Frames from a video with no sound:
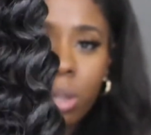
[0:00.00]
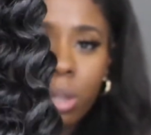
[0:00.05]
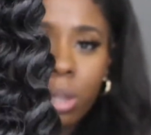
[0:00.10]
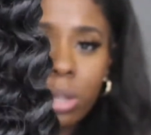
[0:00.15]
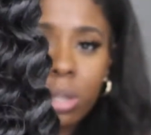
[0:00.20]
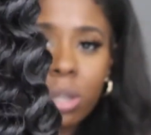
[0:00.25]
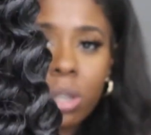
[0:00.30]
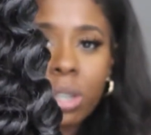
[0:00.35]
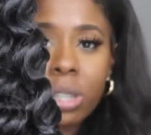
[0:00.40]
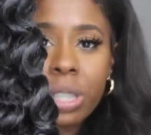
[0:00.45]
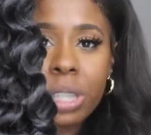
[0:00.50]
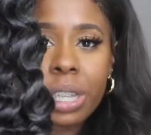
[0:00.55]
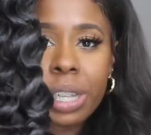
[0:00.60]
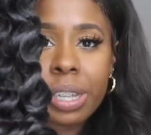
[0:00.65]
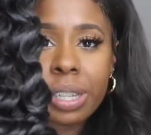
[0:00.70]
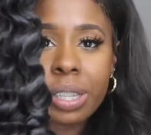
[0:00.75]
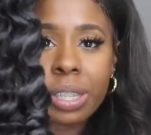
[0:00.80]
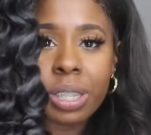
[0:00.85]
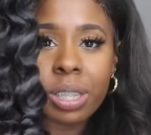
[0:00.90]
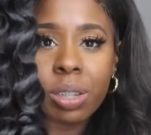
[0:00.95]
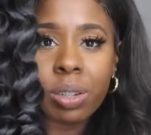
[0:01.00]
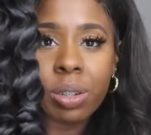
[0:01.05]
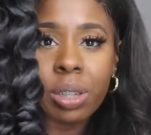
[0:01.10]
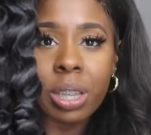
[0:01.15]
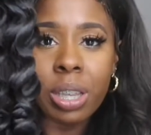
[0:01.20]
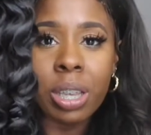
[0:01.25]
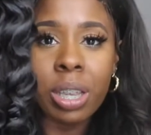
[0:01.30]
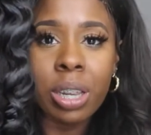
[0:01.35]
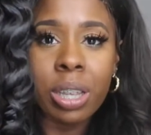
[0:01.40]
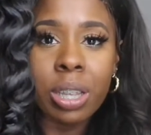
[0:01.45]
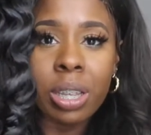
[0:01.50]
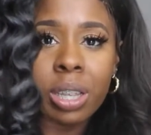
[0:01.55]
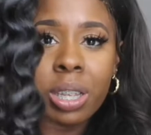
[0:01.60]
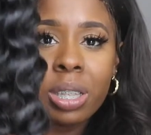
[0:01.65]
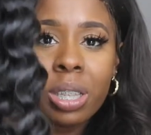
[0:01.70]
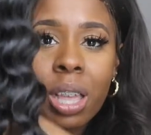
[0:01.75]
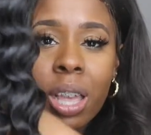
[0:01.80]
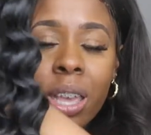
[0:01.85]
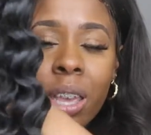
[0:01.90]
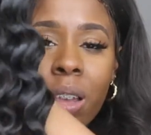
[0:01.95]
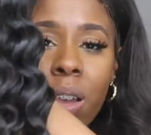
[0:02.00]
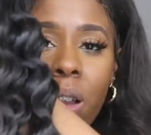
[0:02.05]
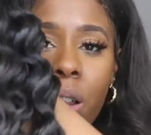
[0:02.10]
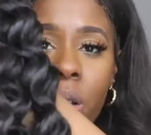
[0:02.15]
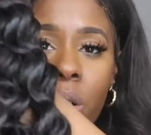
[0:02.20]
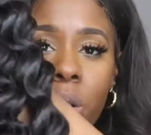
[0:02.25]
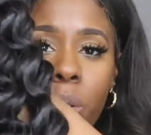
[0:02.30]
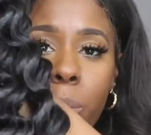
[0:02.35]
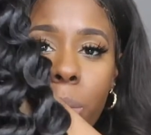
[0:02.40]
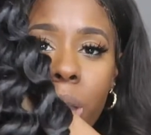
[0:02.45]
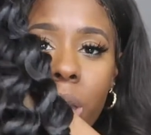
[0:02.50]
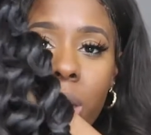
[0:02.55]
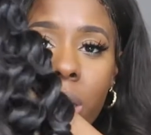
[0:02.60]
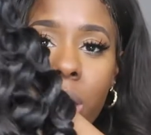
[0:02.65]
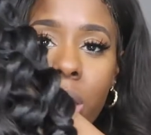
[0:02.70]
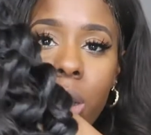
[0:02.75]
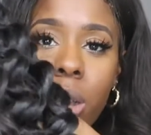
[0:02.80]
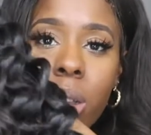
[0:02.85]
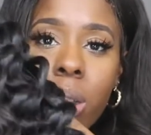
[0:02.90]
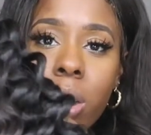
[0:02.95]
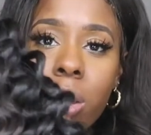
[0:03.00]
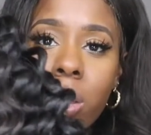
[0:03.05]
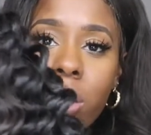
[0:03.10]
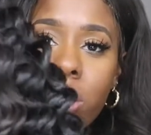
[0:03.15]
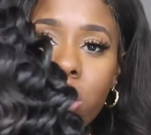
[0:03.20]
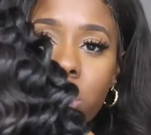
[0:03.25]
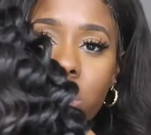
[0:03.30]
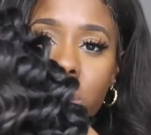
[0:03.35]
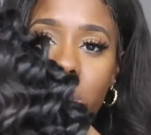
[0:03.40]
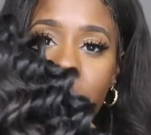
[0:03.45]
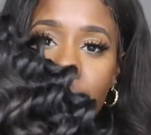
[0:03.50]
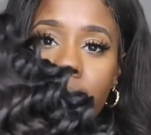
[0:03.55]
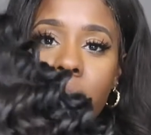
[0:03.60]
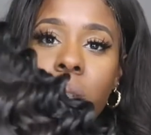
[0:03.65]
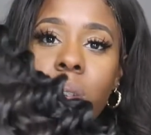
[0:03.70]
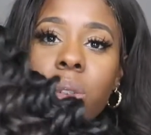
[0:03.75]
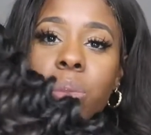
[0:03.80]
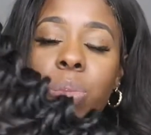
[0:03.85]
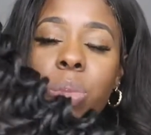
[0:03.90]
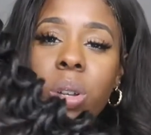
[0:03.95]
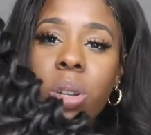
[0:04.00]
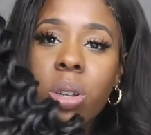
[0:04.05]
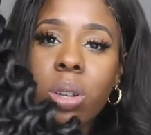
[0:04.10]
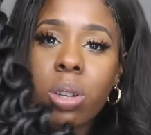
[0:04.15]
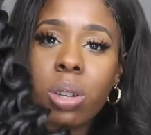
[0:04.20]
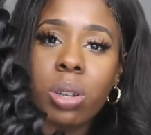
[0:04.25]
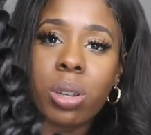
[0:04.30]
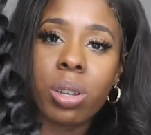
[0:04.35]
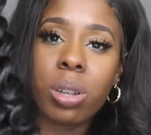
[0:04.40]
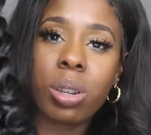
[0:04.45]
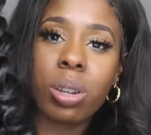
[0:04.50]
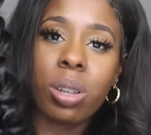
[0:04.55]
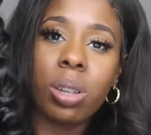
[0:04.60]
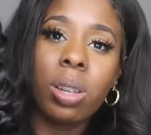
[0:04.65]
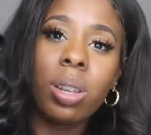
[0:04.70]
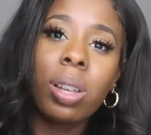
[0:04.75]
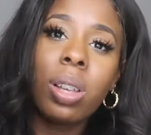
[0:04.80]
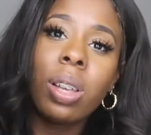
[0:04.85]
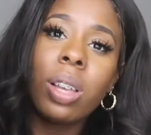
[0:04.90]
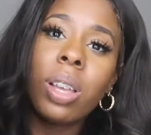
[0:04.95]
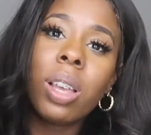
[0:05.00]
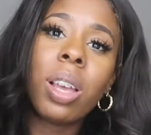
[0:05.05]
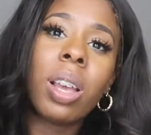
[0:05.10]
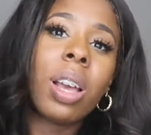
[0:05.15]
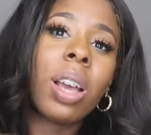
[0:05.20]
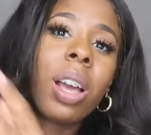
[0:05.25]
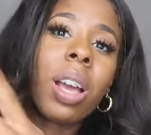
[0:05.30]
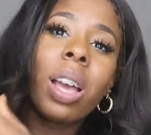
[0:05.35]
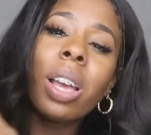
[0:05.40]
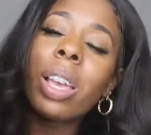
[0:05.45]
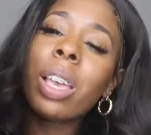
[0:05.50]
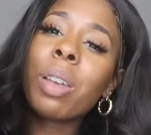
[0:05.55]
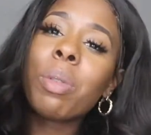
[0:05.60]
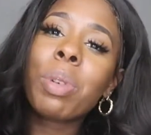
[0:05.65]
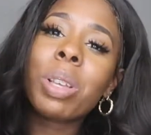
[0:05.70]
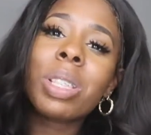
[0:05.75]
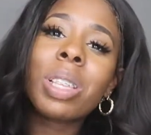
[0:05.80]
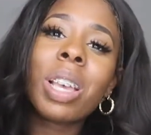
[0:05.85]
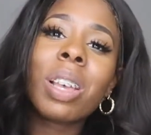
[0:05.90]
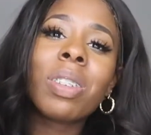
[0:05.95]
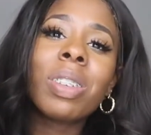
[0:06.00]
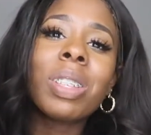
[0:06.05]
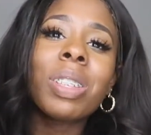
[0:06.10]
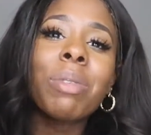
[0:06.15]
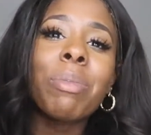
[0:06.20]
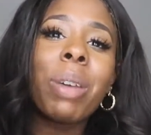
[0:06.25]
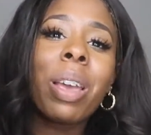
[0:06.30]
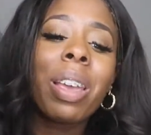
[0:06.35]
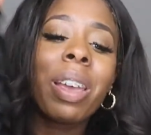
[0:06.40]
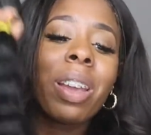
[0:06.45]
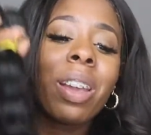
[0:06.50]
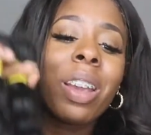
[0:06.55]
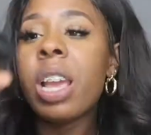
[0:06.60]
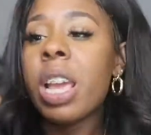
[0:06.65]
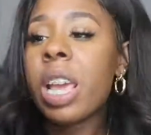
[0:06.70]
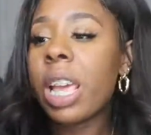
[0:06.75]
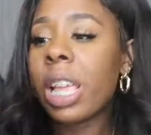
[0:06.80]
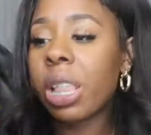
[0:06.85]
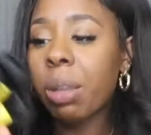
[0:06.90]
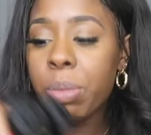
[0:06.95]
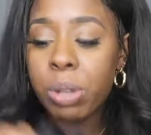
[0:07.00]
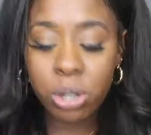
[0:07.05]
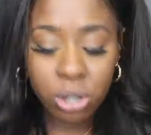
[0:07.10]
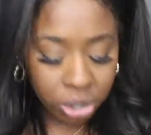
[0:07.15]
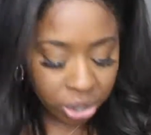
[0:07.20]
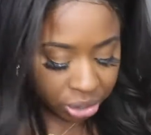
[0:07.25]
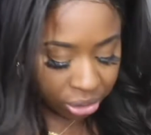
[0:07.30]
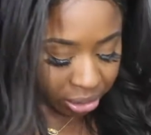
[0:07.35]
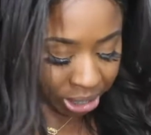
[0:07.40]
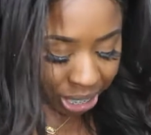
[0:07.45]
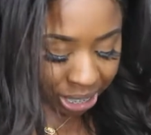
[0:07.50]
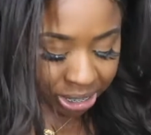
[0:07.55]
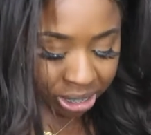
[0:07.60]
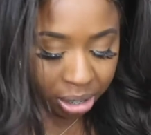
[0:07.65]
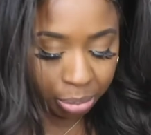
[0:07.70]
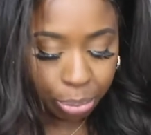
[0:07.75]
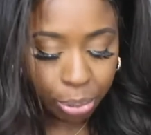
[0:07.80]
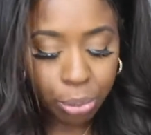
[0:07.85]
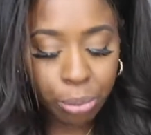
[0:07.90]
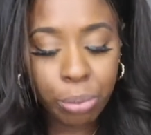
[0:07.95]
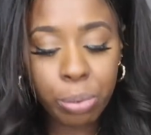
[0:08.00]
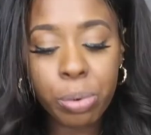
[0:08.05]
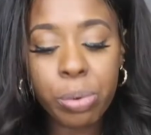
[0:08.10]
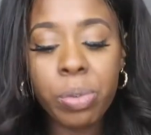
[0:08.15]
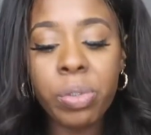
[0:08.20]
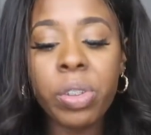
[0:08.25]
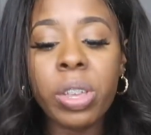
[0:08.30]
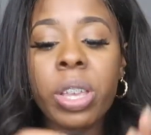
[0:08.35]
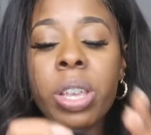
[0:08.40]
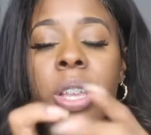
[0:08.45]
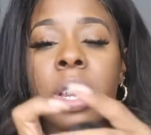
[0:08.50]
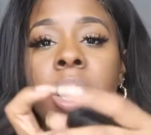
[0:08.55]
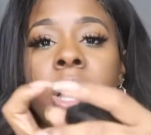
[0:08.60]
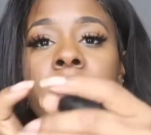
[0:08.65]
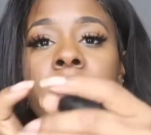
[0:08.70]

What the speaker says: Do y'all see how silky it is? Like, oh my gosh. Oh my gosh. I can't wait to have this in my hair. And let me show you guys the Peruvian.